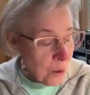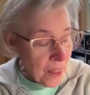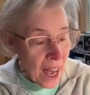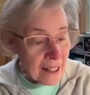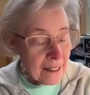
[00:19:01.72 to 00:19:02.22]
So
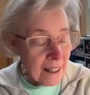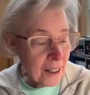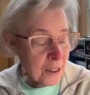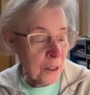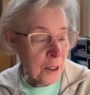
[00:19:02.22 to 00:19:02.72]
with that,
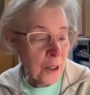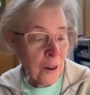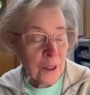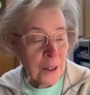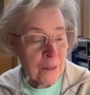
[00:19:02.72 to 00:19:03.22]
I'll turn it
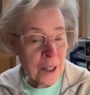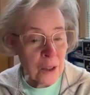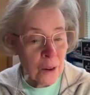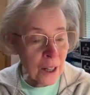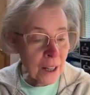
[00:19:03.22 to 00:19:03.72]
over to
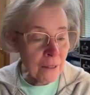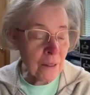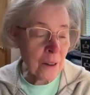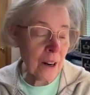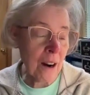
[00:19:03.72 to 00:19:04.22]
Victoria
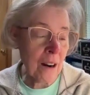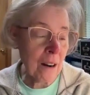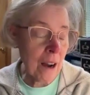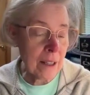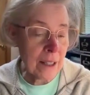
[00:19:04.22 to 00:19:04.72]
for
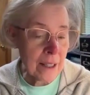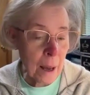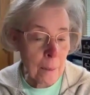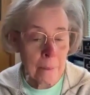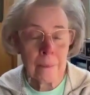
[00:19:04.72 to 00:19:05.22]
our
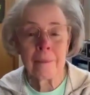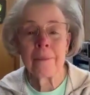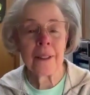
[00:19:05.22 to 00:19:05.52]
sum